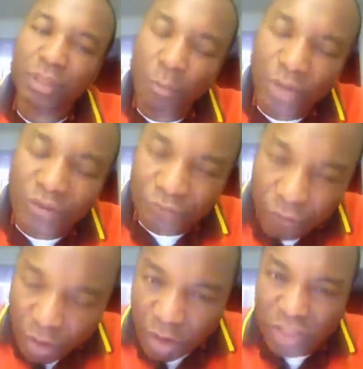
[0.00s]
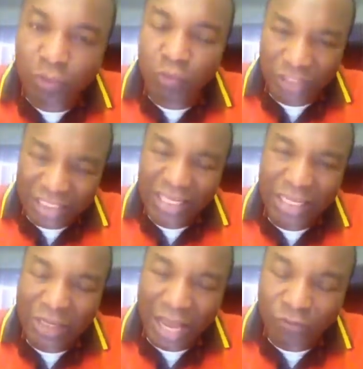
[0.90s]
but the focus will still
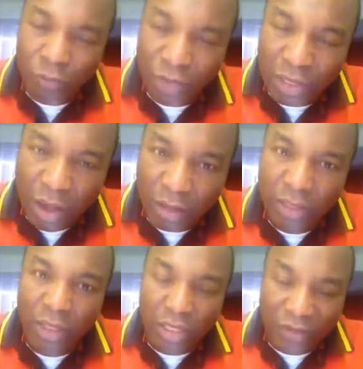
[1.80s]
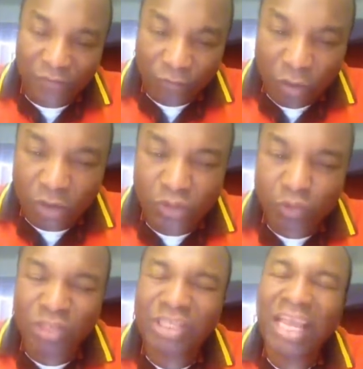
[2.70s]
have to be God. The focus
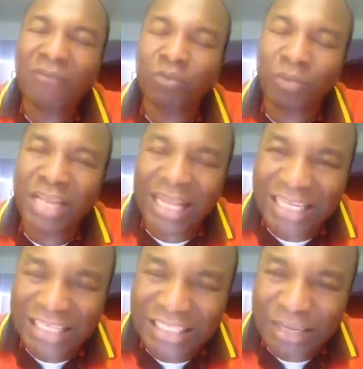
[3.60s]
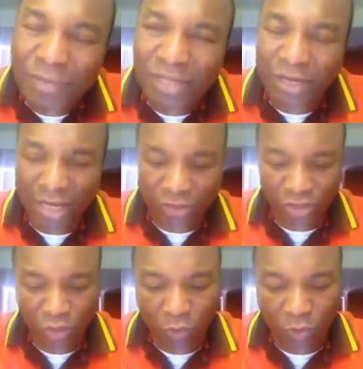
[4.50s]
will still have to be that intimate
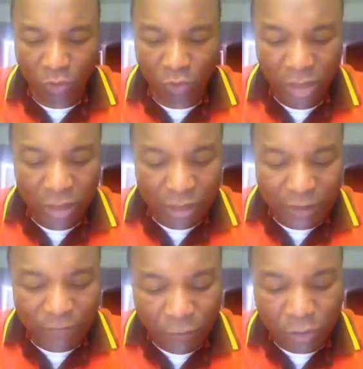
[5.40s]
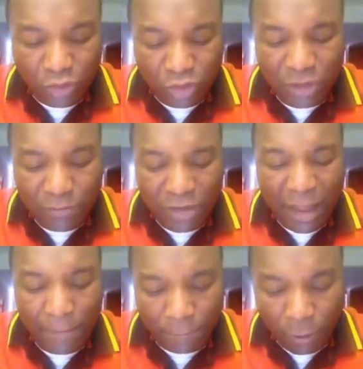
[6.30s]
relationship with God. The focus shouldn't be
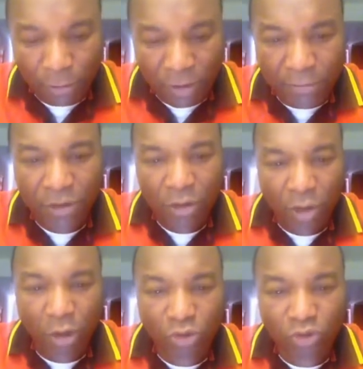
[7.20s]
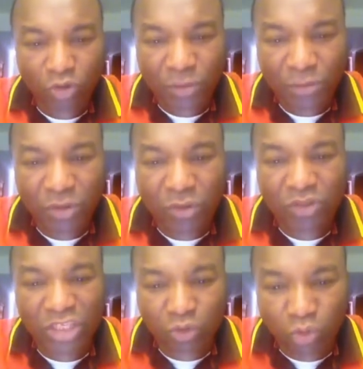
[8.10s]
that problem or shouldn't be
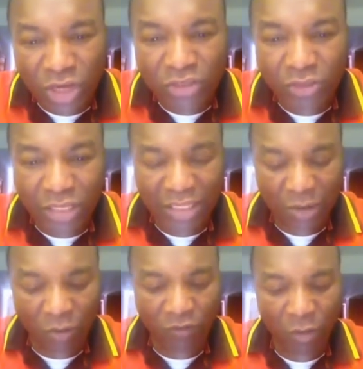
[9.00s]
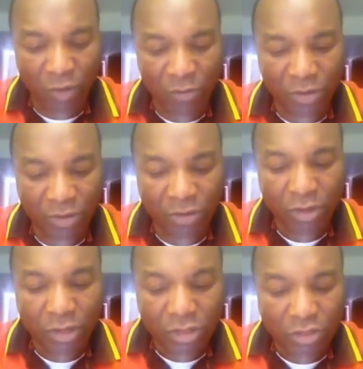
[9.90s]
those situations that are overwhelming you.
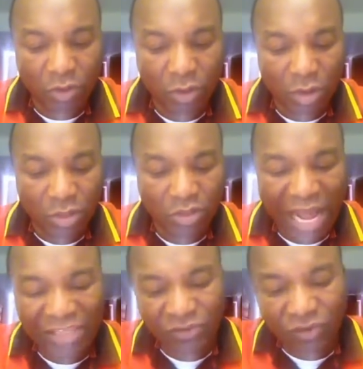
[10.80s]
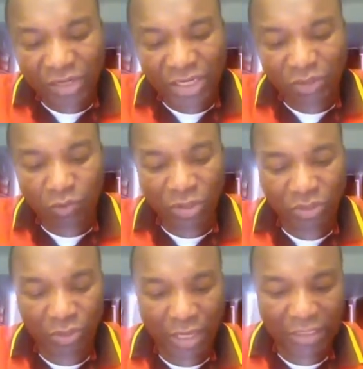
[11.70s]
So answering this
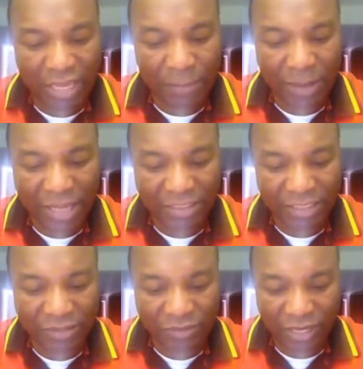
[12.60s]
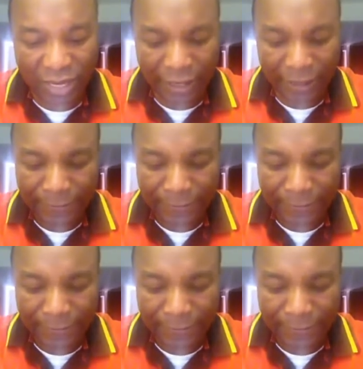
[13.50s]
question that I'm asking today,